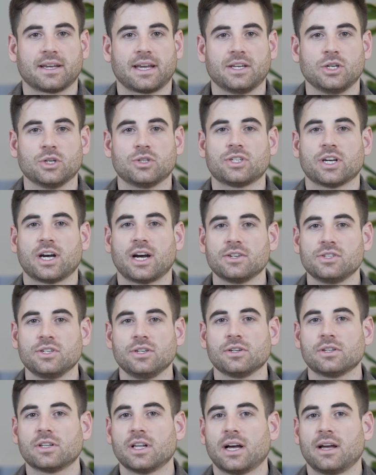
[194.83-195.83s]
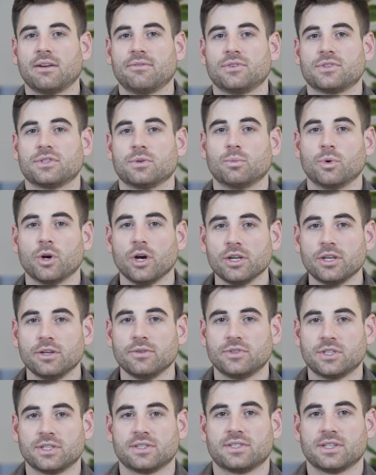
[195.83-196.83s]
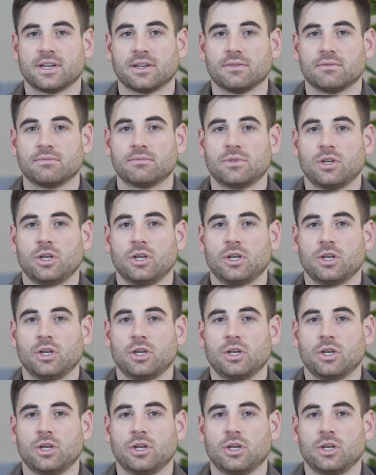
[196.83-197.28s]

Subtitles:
and you're charging your client for some work you've just done.